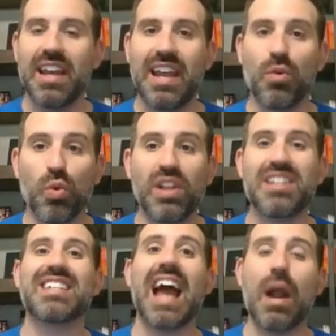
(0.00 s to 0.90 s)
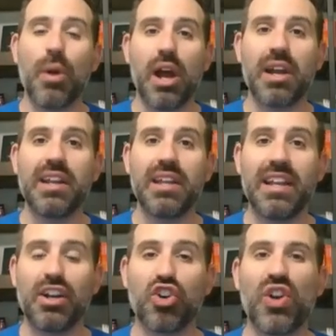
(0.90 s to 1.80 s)
it really skyrocketed
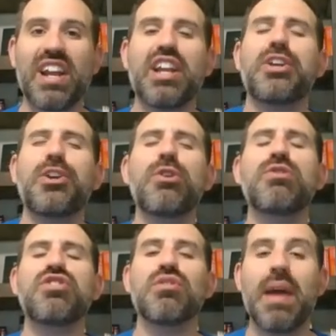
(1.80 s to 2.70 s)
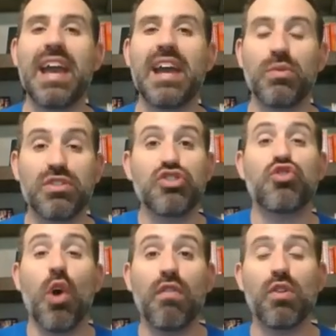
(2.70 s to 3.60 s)
and created a huge demand, which
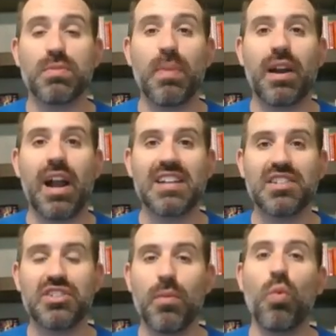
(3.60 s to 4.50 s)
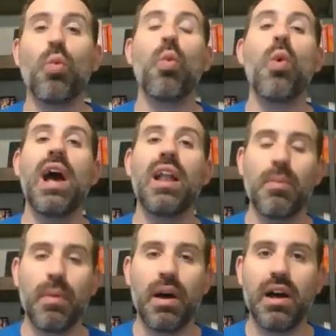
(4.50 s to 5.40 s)
drove those prices up well
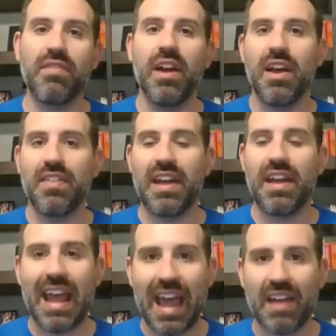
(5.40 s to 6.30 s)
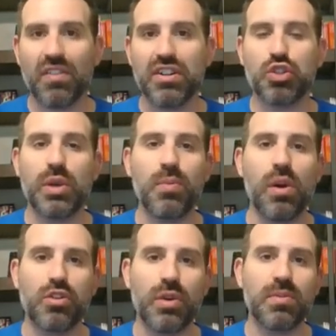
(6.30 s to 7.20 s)
above that average
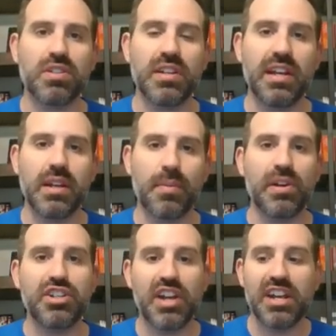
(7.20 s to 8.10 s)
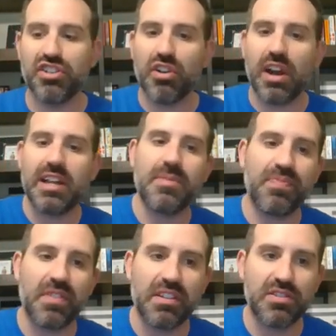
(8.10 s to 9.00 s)
3.3% appreciation rate.
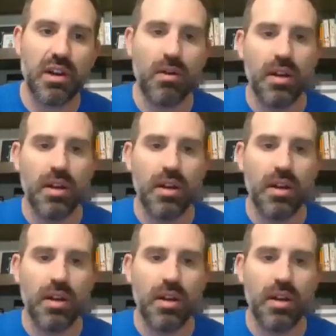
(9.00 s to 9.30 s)
So